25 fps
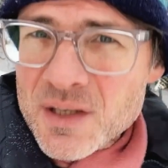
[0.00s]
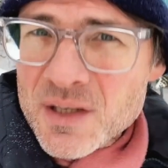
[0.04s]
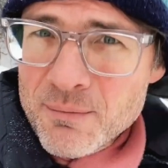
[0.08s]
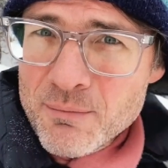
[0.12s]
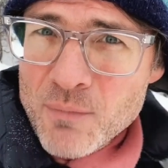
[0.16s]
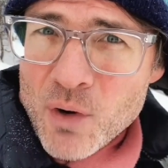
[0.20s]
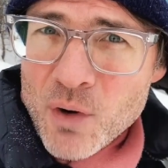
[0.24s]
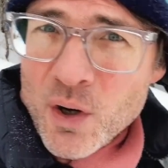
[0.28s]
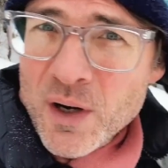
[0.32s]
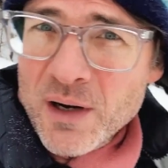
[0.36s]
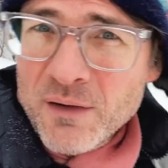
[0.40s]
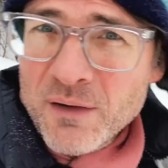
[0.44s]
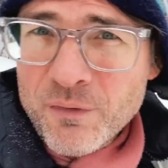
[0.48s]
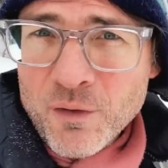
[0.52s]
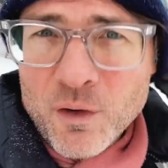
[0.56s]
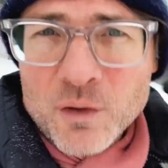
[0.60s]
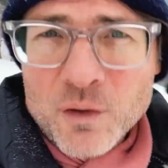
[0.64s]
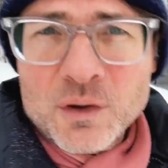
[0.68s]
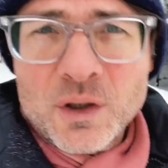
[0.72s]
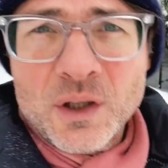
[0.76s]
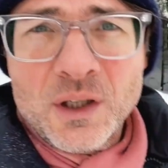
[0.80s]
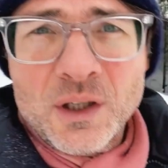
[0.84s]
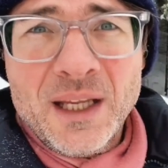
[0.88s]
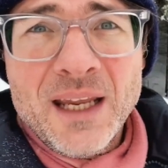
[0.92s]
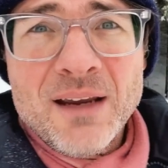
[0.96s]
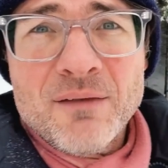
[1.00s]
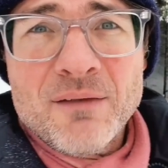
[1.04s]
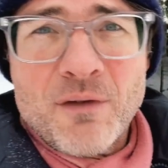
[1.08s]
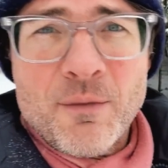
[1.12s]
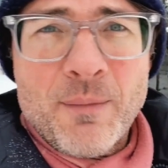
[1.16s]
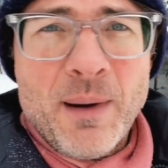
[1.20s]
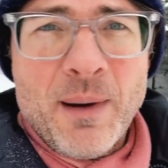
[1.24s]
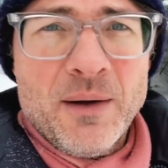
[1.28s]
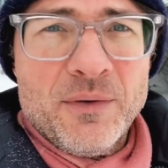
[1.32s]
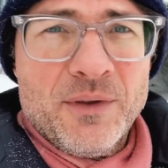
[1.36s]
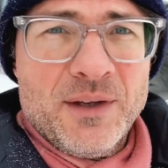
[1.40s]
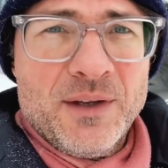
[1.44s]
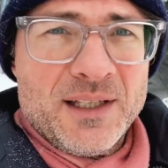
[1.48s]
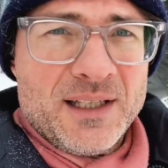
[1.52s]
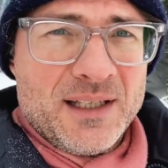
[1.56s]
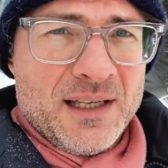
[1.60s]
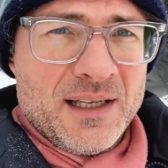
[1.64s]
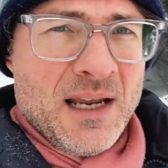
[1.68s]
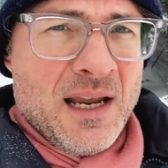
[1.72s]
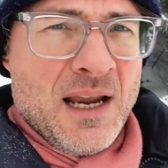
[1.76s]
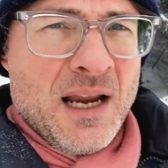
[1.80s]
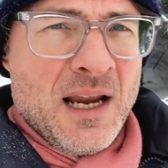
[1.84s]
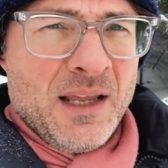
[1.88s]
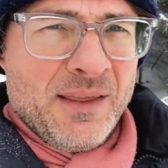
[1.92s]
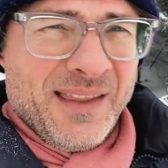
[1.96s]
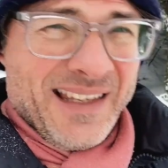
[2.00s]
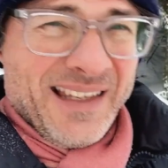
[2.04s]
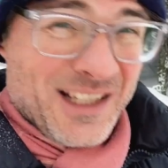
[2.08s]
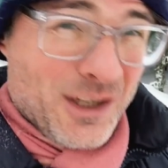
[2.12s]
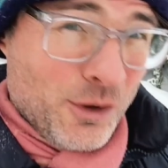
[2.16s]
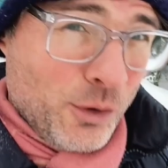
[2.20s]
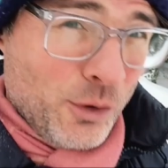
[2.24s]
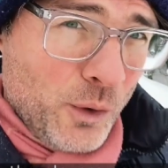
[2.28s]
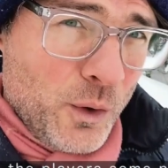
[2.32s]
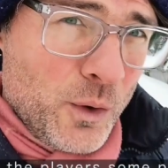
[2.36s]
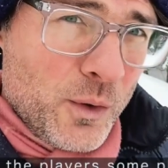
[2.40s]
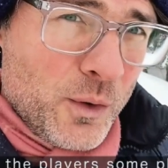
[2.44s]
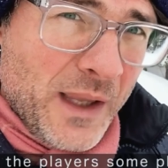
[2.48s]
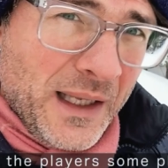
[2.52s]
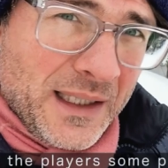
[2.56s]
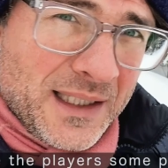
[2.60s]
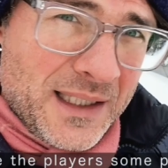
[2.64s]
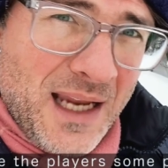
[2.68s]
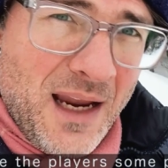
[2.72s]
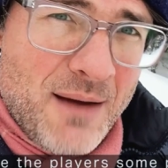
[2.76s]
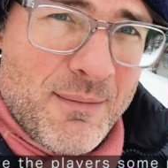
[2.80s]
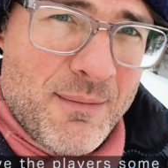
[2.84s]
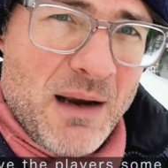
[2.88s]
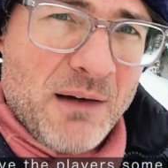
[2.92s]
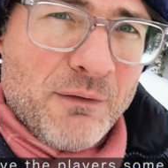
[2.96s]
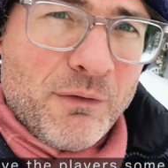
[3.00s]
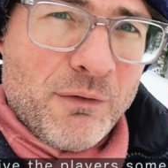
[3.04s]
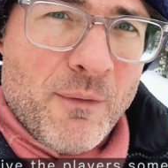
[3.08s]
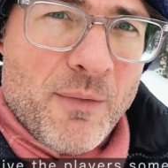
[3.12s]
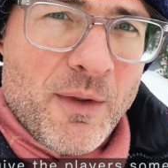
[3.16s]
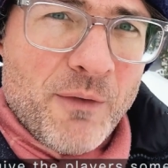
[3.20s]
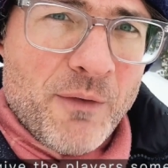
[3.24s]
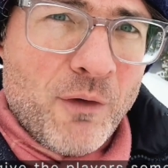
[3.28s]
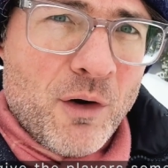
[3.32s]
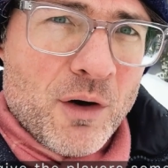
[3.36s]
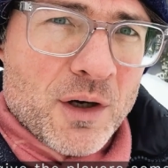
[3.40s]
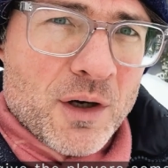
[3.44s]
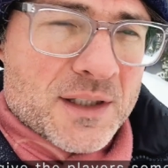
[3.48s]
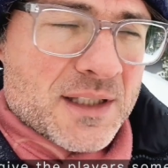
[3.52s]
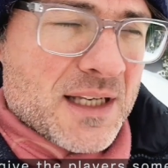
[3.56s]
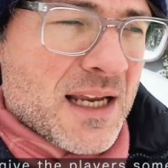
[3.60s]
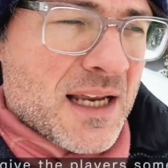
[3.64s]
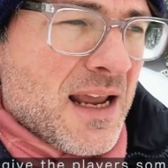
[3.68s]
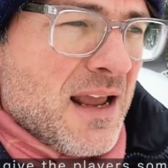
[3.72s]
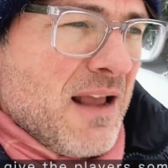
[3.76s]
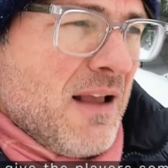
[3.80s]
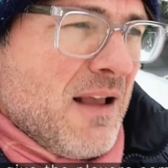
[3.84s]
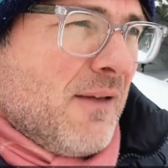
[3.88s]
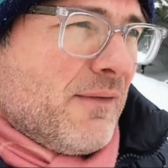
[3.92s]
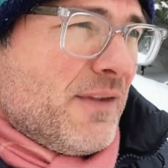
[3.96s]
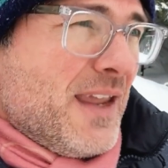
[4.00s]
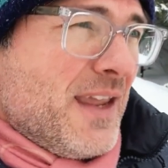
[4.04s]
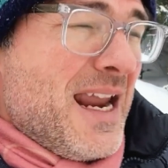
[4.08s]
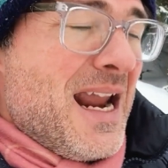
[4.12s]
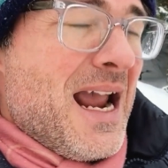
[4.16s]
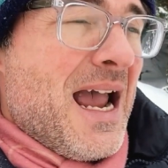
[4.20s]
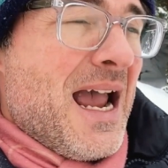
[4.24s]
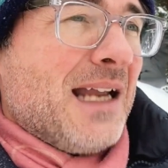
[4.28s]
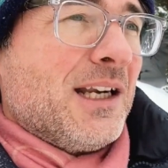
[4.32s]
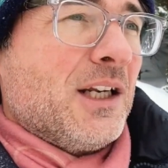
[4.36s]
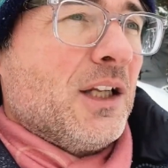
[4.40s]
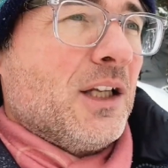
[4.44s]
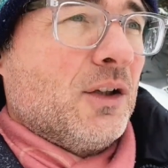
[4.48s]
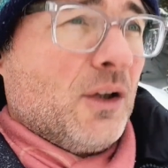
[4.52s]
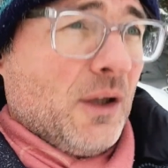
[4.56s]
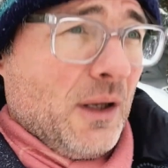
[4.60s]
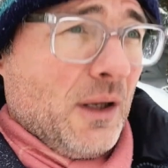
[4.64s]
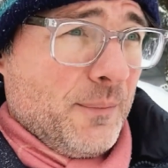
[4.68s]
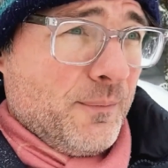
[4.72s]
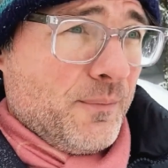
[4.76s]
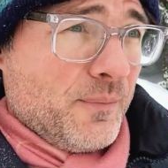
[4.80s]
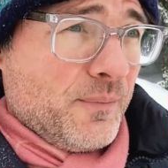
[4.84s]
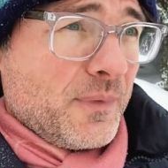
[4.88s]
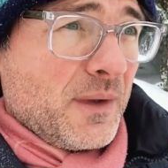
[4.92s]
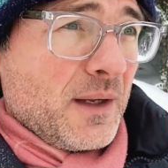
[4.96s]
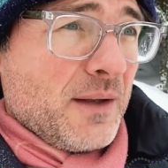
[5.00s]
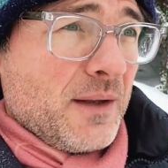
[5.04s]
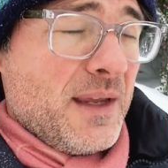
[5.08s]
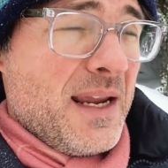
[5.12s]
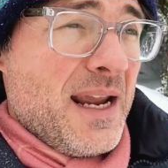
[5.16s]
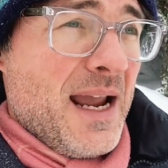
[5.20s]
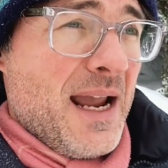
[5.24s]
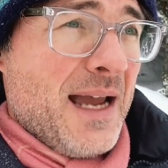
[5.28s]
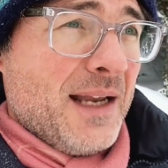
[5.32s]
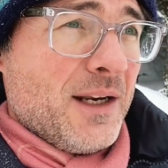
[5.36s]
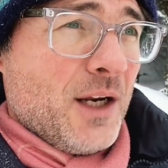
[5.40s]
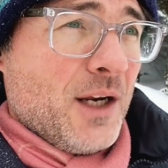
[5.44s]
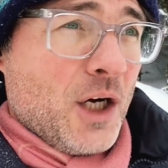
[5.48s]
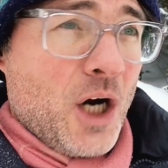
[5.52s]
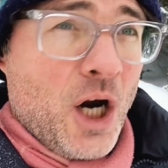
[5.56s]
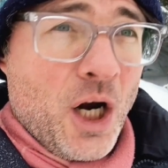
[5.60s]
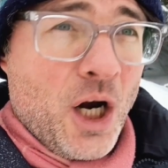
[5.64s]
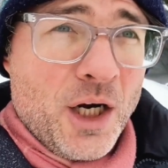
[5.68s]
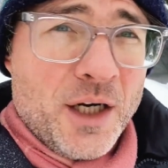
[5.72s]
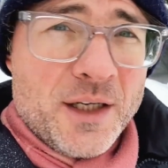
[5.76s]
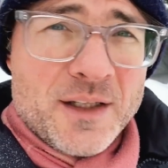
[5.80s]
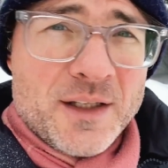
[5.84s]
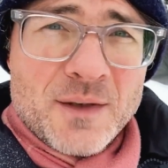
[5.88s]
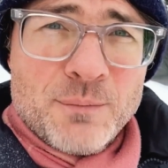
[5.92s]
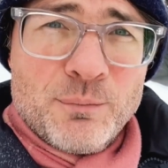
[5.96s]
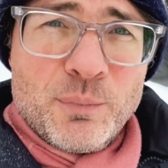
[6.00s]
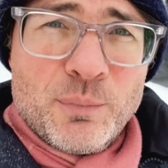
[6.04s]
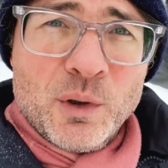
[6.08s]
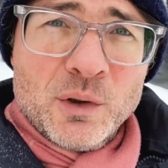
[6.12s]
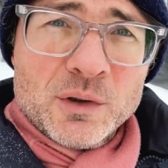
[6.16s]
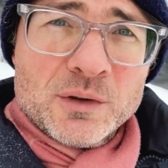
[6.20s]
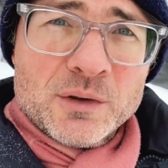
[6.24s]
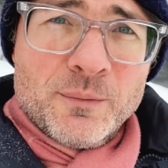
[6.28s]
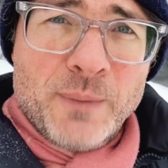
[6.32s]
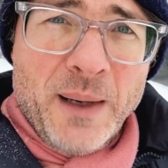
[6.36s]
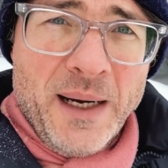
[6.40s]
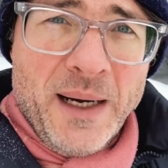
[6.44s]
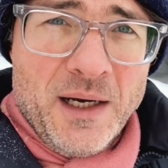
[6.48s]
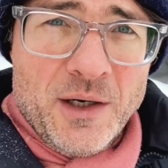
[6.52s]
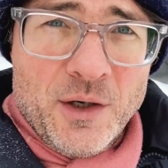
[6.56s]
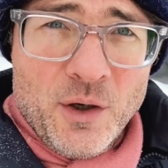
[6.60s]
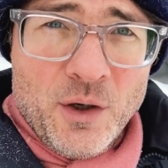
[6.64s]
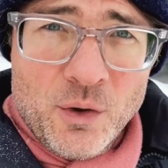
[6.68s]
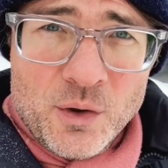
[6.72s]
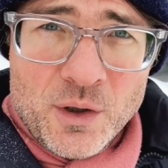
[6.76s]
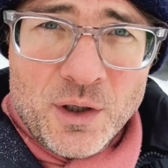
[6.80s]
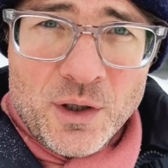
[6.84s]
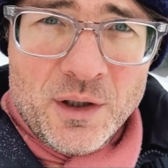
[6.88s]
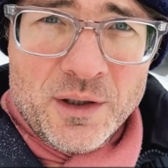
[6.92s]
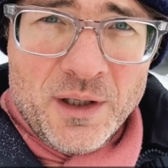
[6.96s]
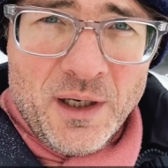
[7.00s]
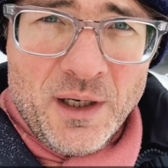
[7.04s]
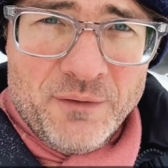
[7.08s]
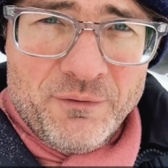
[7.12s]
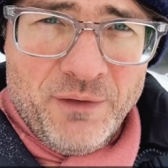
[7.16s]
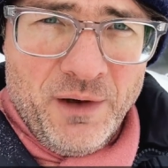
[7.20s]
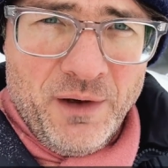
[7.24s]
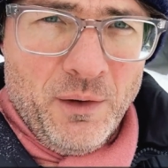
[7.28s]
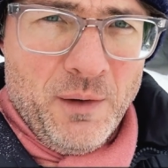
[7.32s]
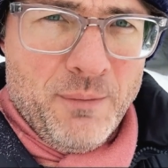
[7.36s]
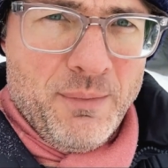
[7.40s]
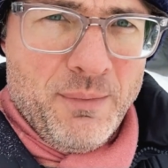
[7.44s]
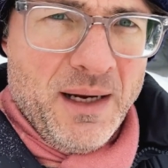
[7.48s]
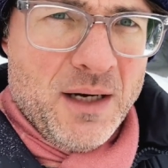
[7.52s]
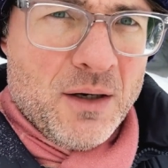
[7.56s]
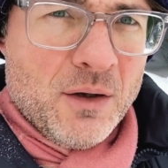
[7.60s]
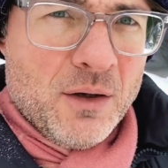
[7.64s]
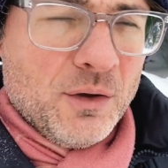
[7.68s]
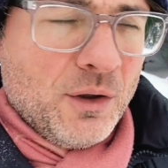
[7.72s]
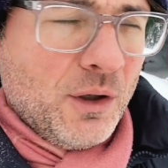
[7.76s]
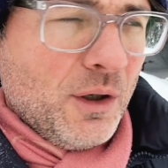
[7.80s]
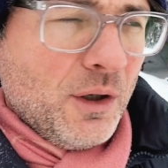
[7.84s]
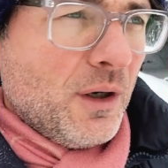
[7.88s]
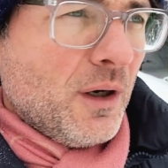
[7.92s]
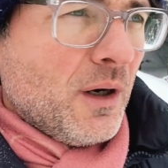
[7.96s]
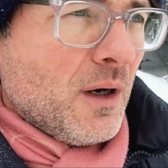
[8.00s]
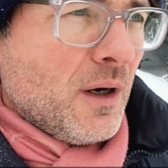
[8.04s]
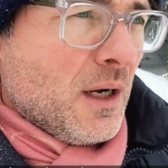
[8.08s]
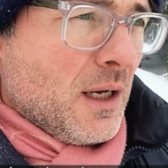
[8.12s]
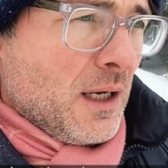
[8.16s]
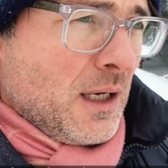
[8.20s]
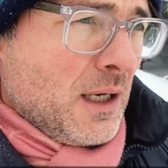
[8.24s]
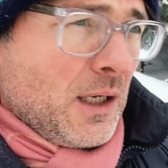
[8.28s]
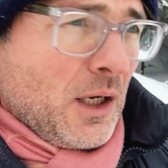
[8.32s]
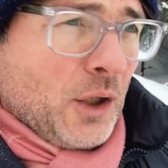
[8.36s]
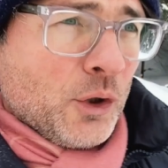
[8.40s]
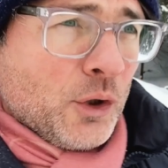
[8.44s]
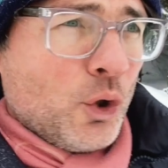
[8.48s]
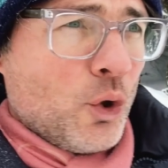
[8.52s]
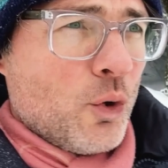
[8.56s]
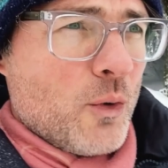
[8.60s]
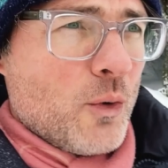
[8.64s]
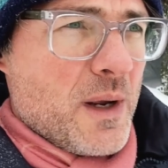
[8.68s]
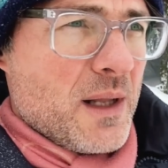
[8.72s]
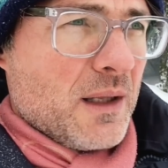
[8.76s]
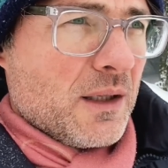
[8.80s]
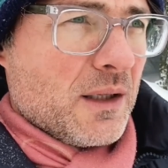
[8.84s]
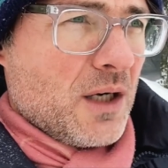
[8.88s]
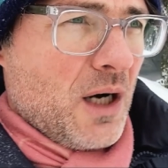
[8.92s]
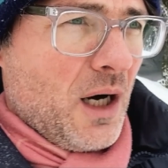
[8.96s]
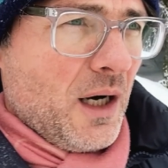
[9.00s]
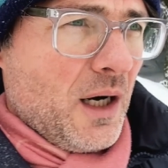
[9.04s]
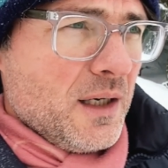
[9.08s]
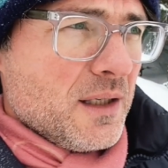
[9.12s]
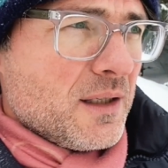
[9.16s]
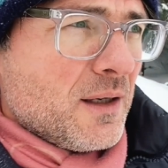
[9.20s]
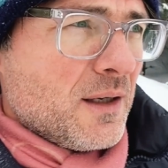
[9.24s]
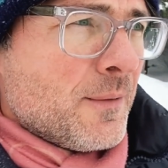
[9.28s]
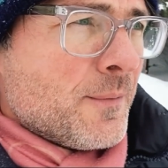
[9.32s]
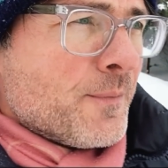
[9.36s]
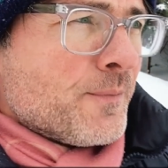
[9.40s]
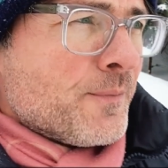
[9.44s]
more info to give about this crew that came in from the forest. They had a cart pulled by an ogre, not very big ogre, a two-wheel cart.